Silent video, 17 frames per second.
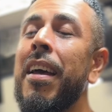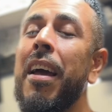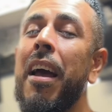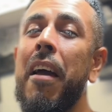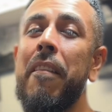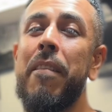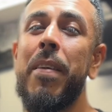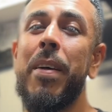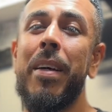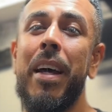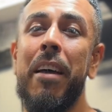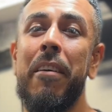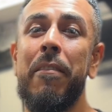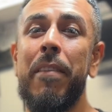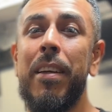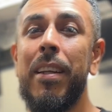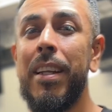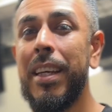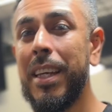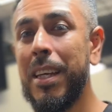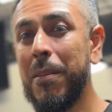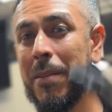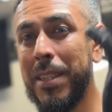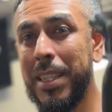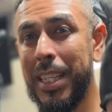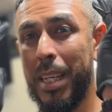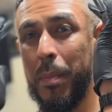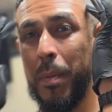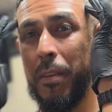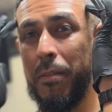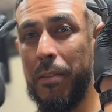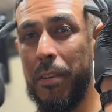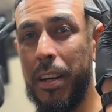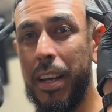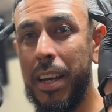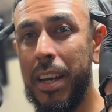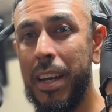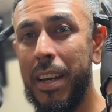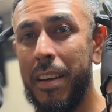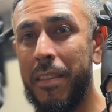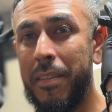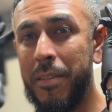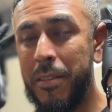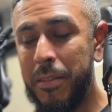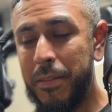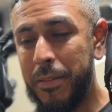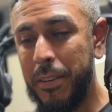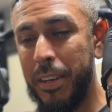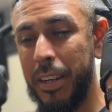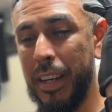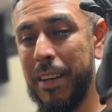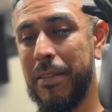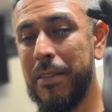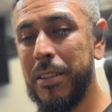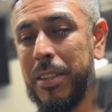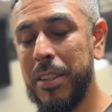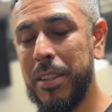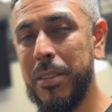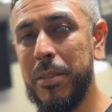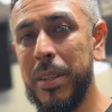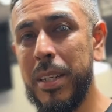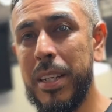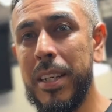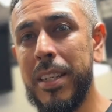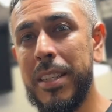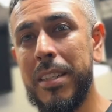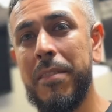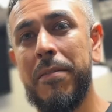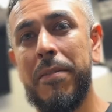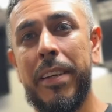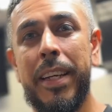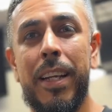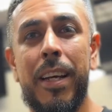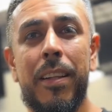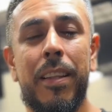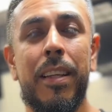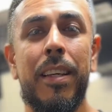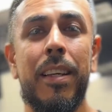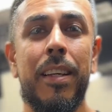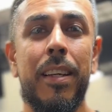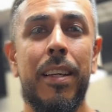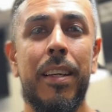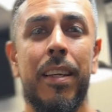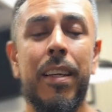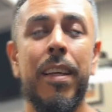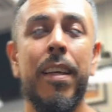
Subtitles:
I felt like it would take me forever to fade out the